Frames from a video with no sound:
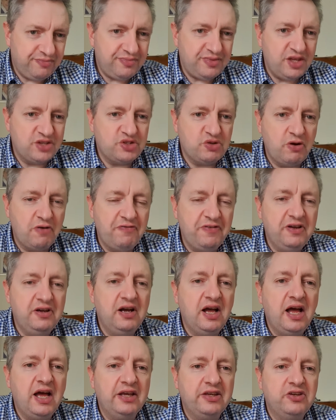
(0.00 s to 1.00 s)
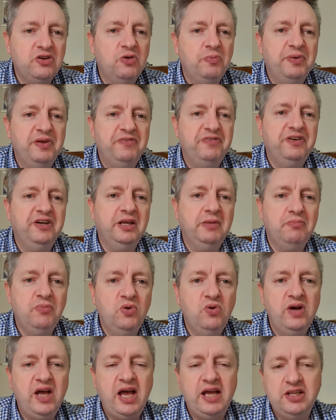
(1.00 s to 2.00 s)
So I feel like you'll be feeling
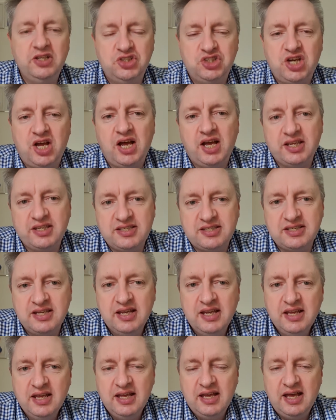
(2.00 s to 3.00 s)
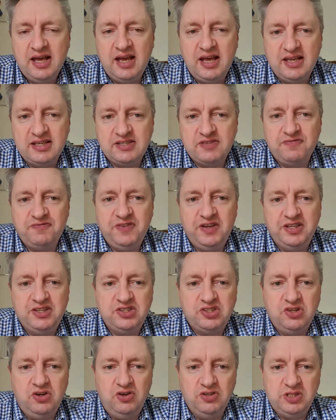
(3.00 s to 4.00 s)
more energized as things
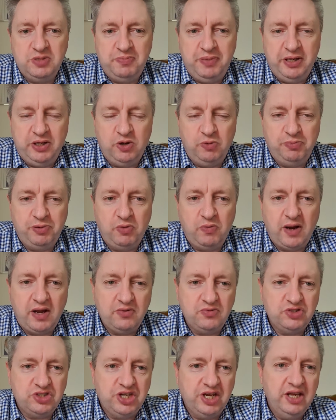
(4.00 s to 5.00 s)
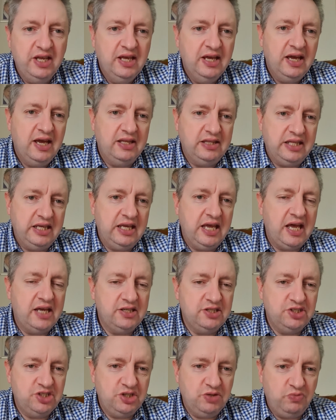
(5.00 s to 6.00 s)
start to pick up around you, and the
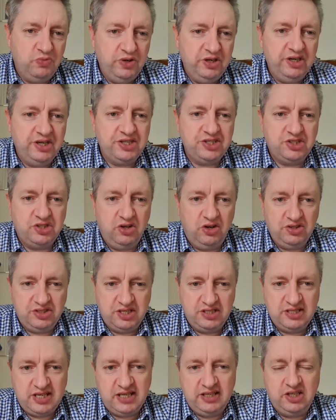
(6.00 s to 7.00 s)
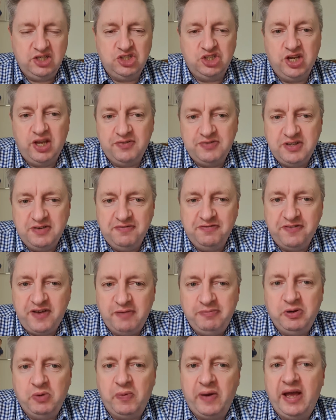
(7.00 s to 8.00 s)
energy really starts to take a shift in
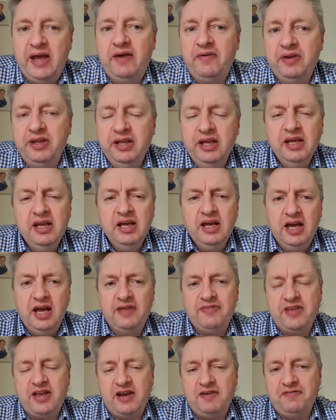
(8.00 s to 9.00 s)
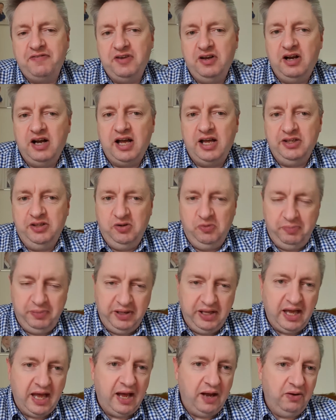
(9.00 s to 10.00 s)
February, and then I feel like you'll
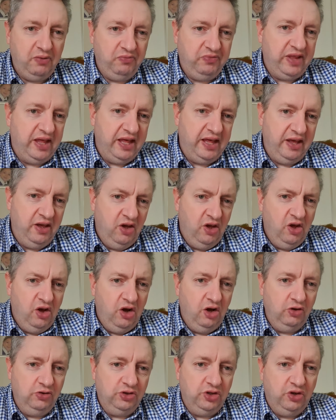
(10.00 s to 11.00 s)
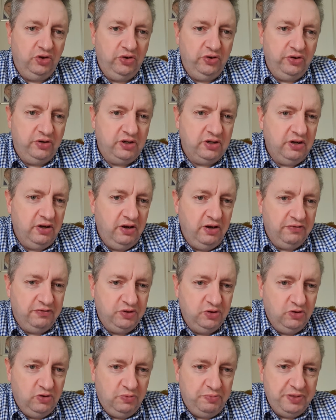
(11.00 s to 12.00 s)
be out there on the look of
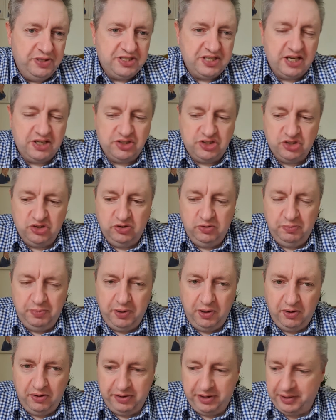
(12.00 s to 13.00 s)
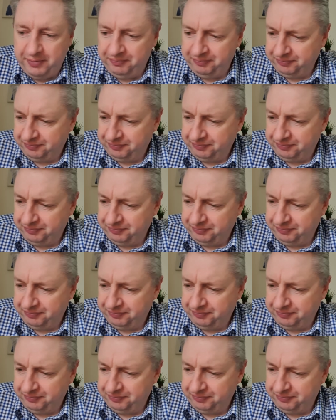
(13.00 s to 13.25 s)
your potential partner.